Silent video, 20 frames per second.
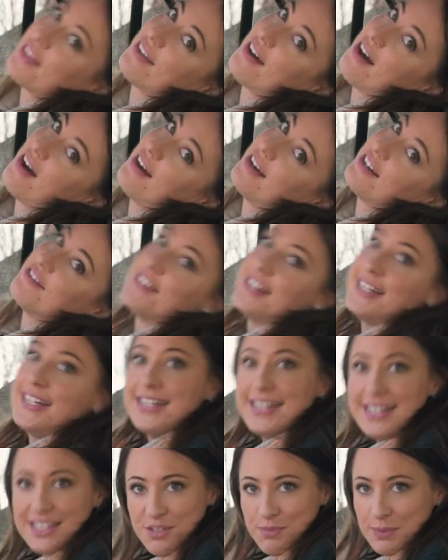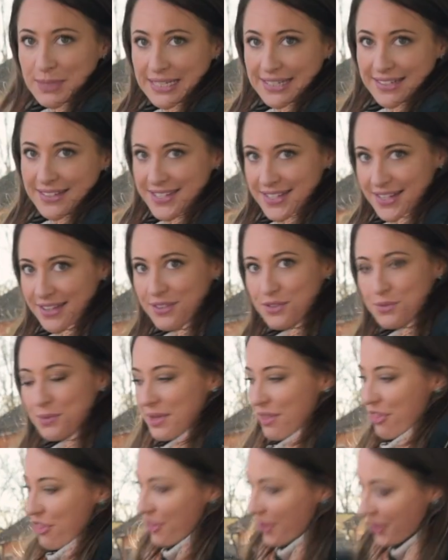that I really need to be concerned
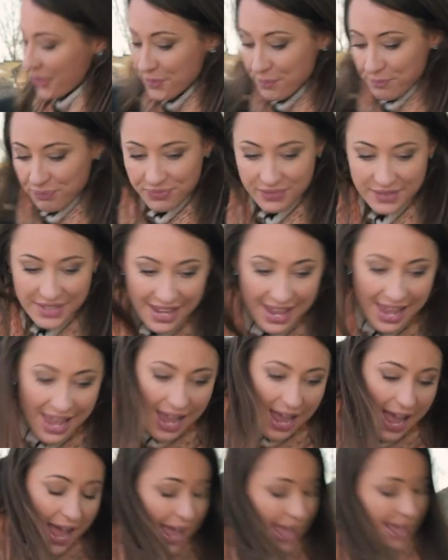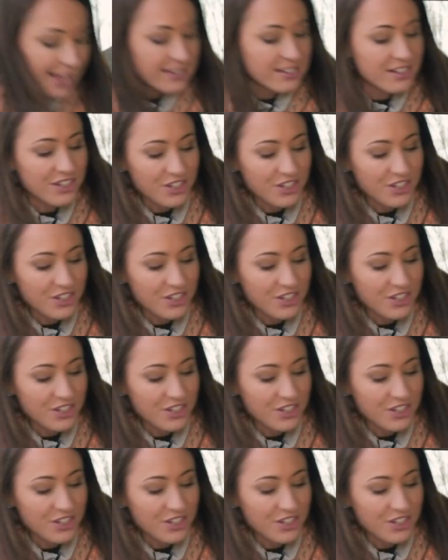with, though. And